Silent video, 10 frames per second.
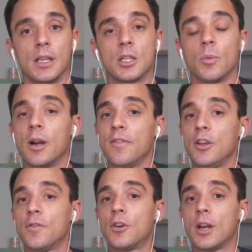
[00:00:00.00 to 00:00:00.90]
So wherever
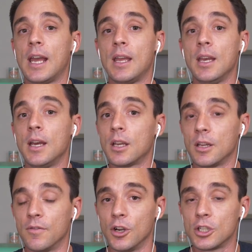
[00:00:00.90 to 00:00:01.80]
you've got a
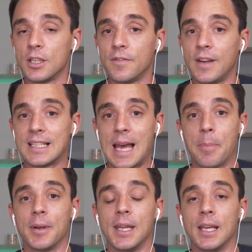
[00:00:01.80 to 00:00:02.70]
conversion event
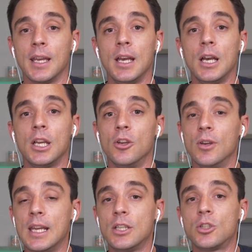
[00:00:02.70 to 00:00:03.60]
happening, you
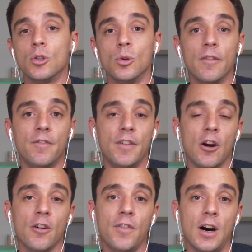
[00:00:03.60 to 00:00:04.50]
need to
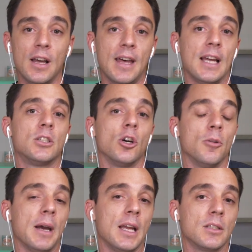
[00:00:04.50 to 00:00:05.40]
verify that
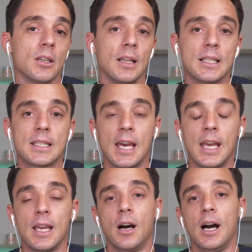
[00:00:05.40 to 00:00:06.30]
domain. So let's
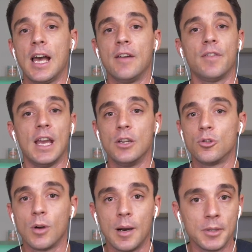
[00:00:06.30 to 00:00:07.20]
say I have
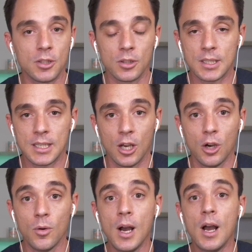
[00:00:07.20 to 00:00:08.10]

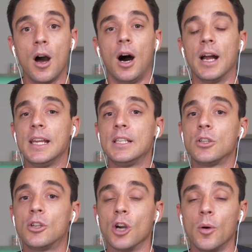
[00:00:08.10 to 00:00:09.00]
andrewhubbard.co. I need to
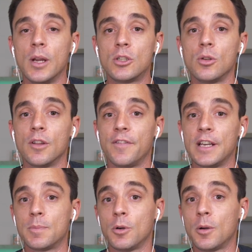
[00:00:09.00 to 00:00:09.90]
go into the
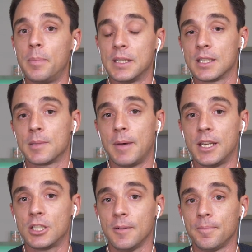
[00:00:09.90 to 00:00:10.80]
Facebook Business
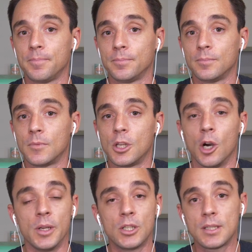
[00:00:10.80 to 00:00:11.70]
Manager,
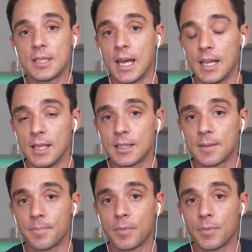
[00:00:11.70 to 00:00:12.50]
go into settings,